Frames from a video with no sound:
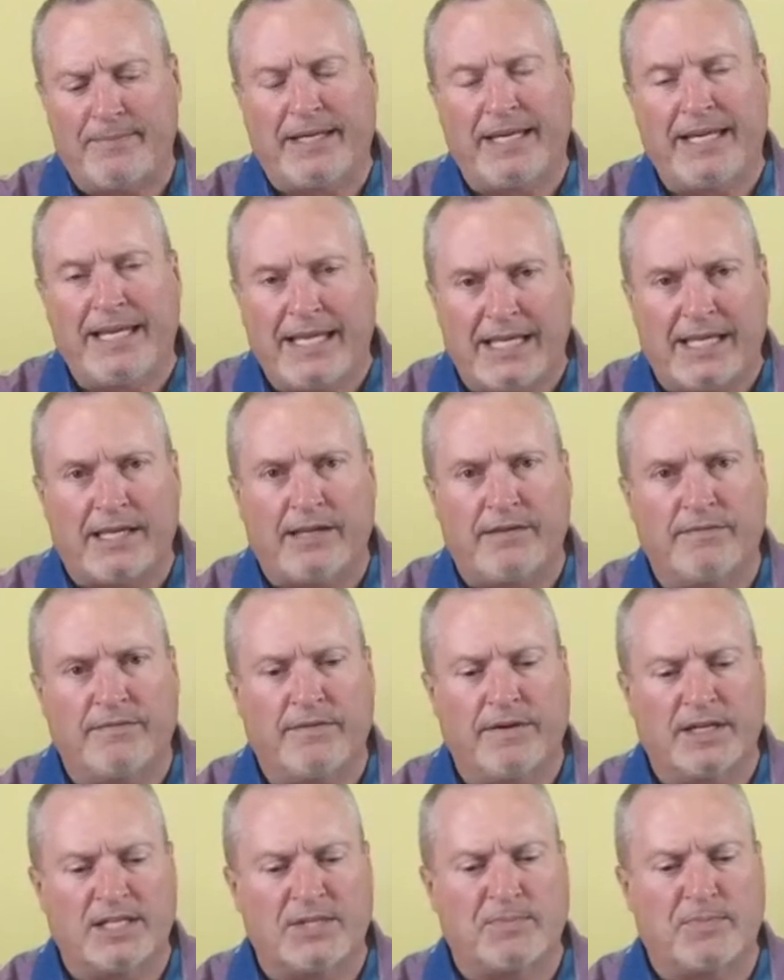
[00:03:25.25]
and Eve
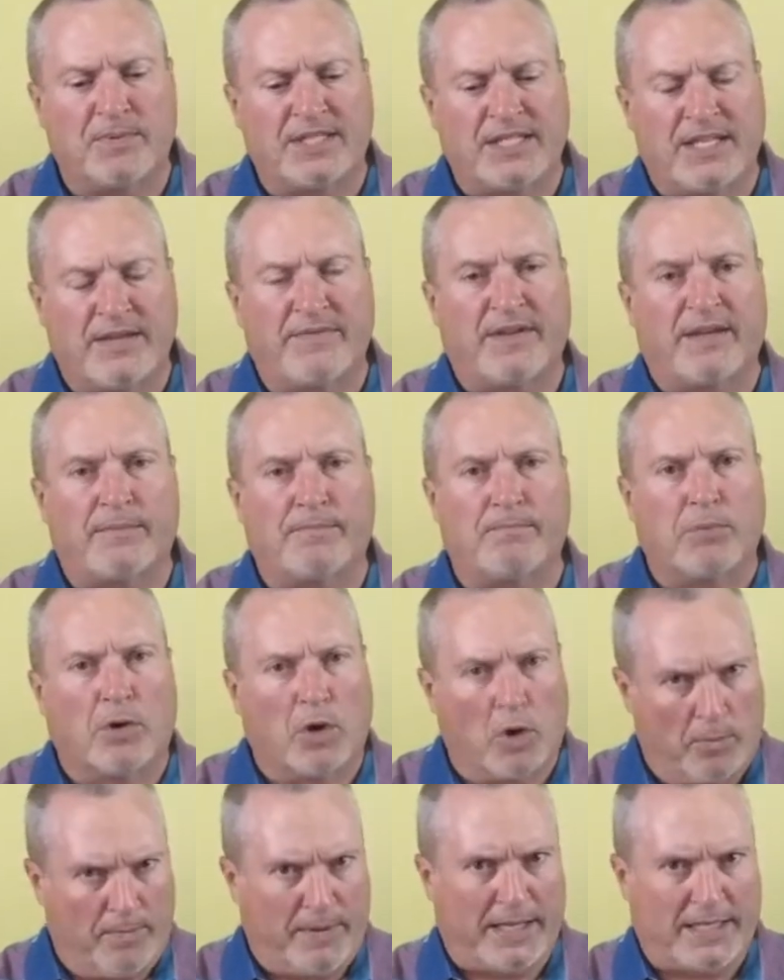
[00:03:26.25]
a specific
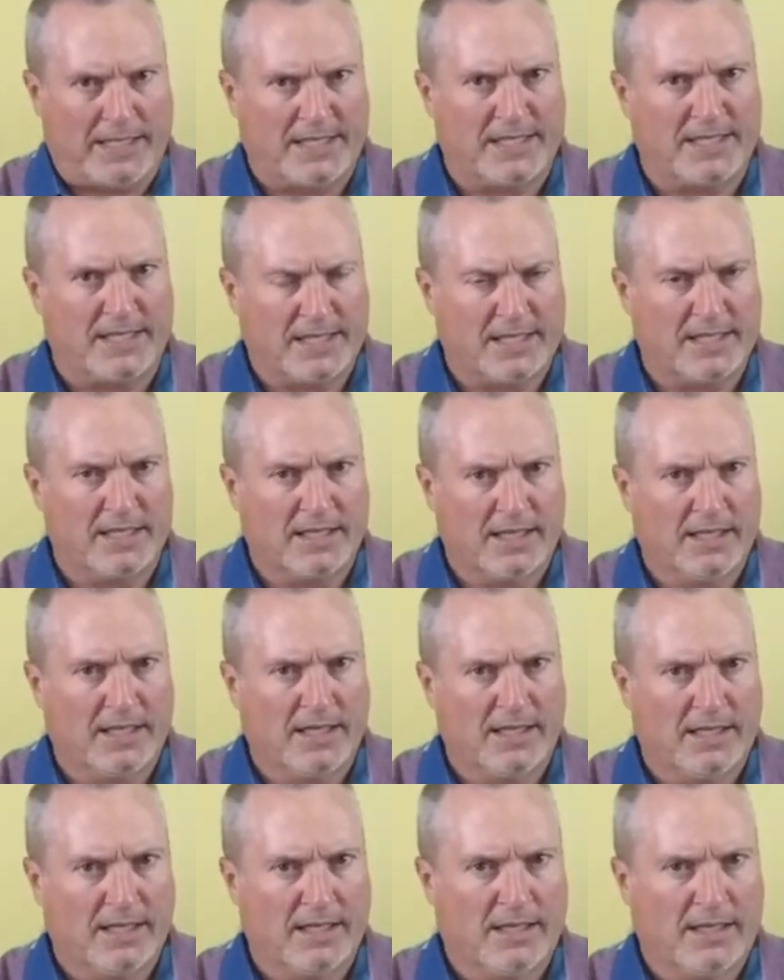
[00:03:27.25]
purpose
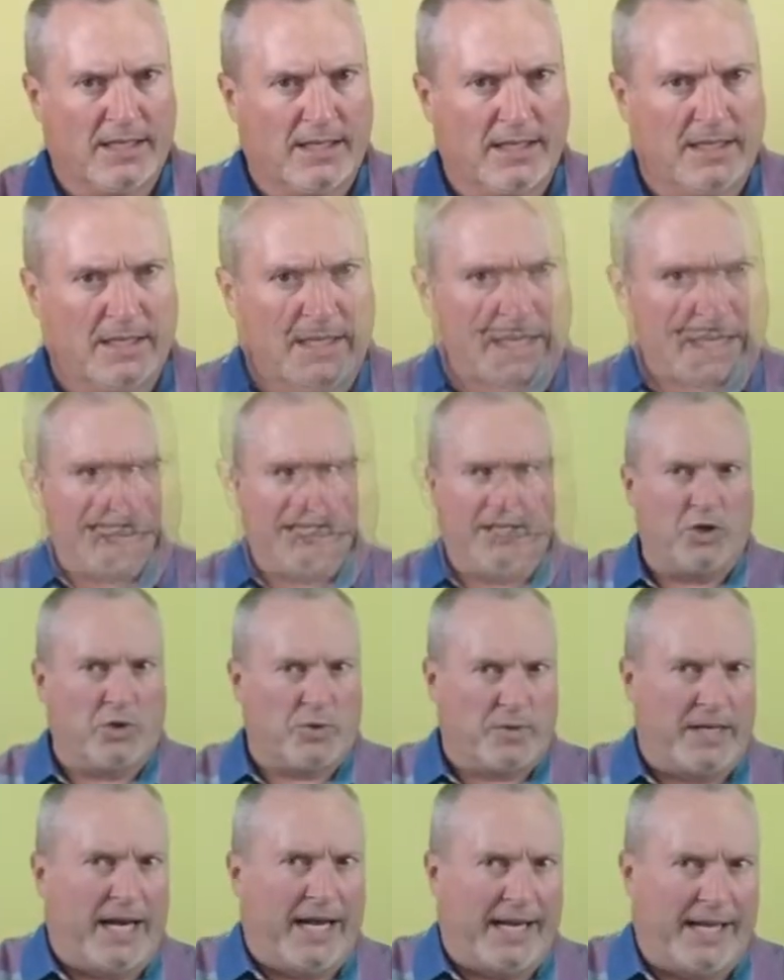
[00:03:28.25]
in
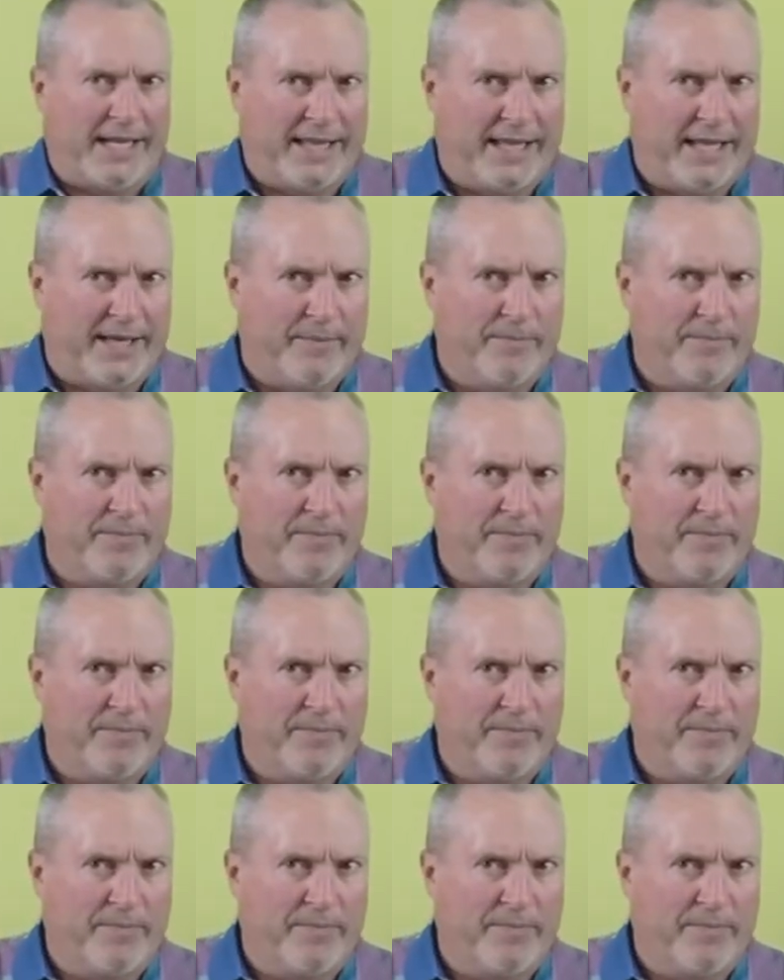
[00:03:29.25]
creating them.